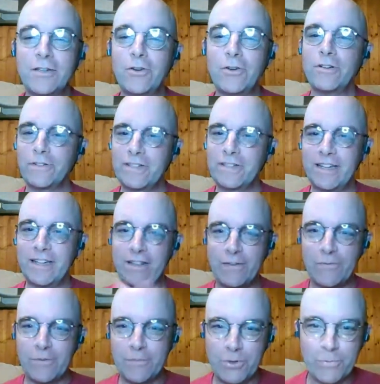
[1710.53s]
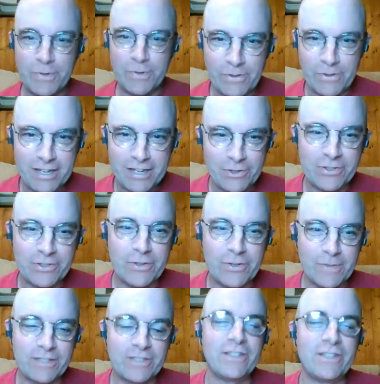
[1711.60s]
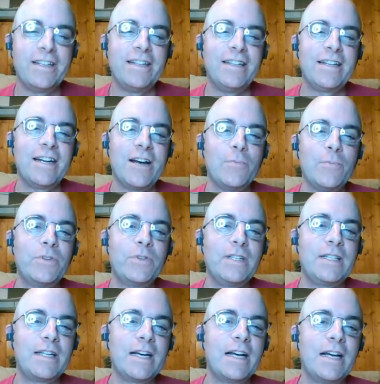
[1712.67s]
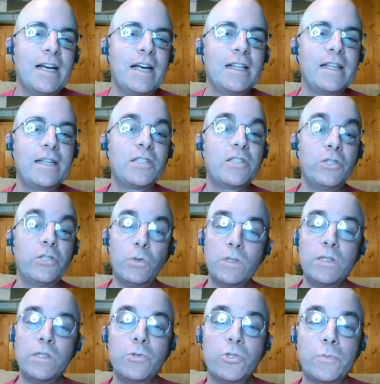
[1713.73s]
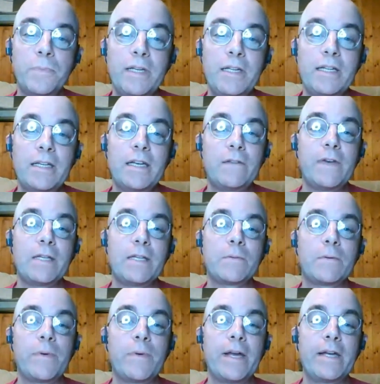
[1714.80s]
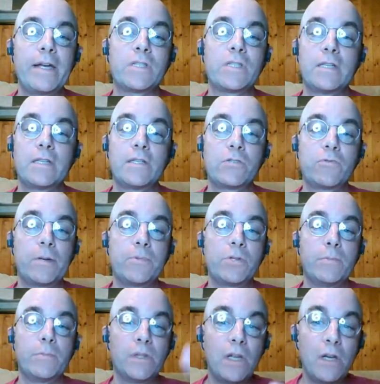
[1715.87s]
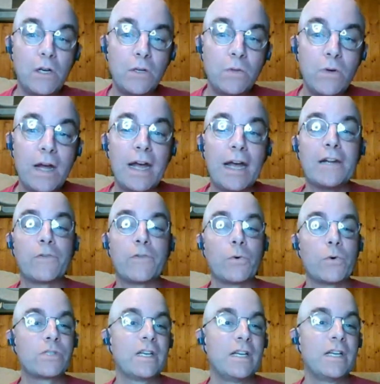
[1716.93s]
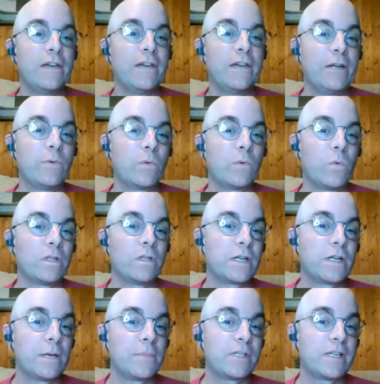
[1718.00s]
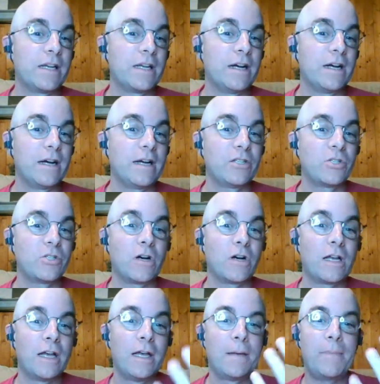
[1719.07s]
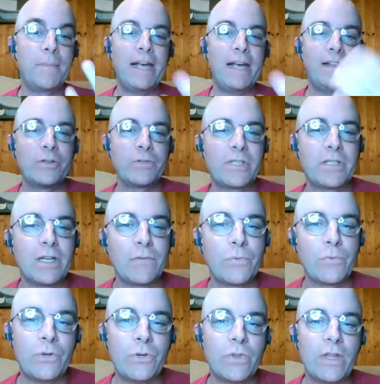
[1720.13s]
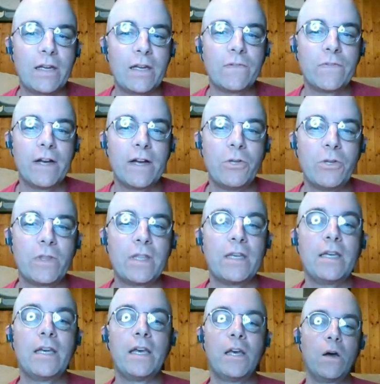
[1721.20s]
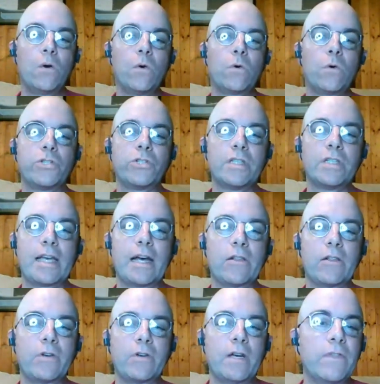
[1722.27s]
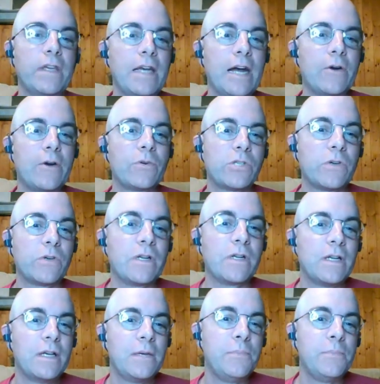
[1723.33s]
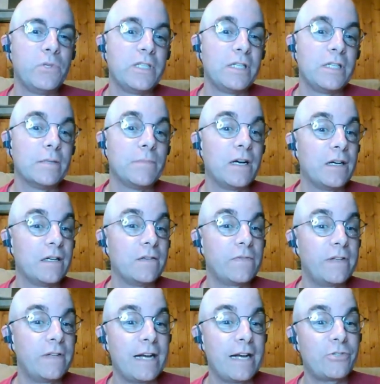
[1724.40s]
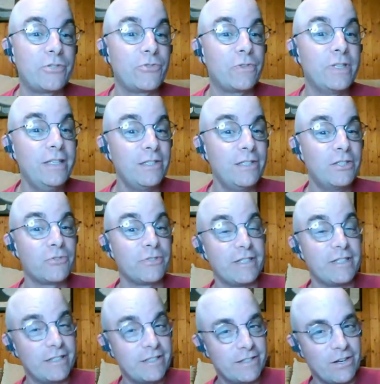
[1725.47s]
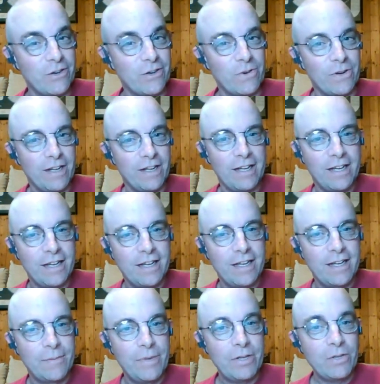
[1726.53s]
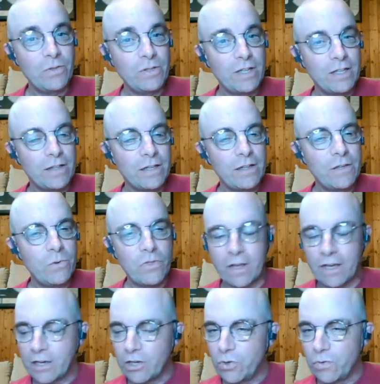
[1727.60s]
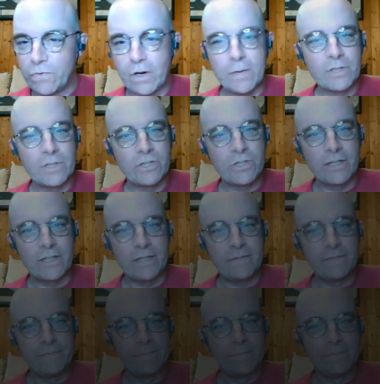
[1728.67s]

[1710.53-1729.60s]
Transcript: an honor to hear that from you, Bill. Thank you so much indeed. And I'll put uh, links to your social media and Facebook pages in the description below. And of course, if anyone wants to come and say hi and talk paleo stuff with you, they can find you at the Origins Gallery of the Arizona Museum of Natural History. So, Bill Ludlow, thank you very much indeed.